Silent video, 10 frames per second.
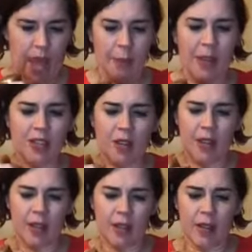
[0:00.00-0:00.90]
I make sure
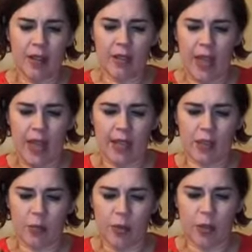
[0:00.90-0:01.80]
I get the
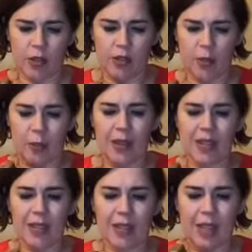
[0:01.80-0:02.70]
ends pretty good too. I mean,
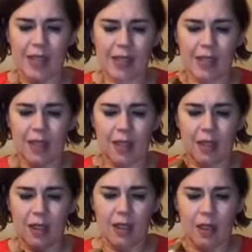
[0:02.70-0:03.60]
it's elastic
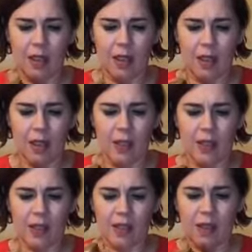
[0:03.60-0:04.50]

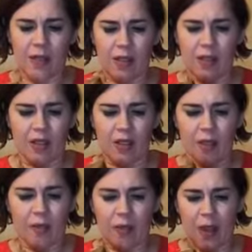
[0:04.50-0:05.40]
and this stuff isn't going
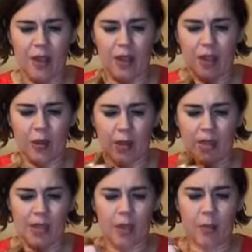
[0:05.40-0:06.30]
to fray like
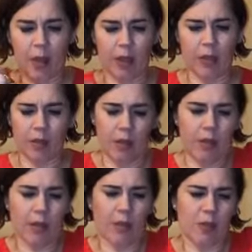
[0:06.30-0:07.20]
crazy, but
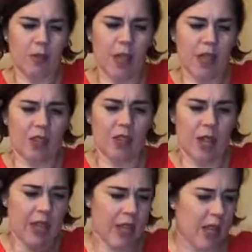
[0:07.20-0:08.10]
I'm just making sure I
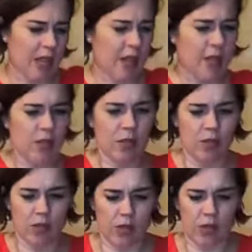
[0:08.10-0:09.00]
get the ends
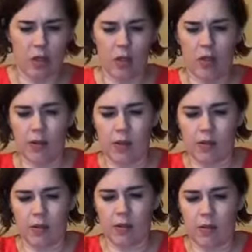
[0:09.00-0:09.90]
too. Okay,
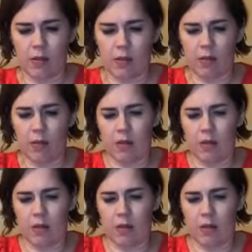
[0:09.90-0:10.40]
so now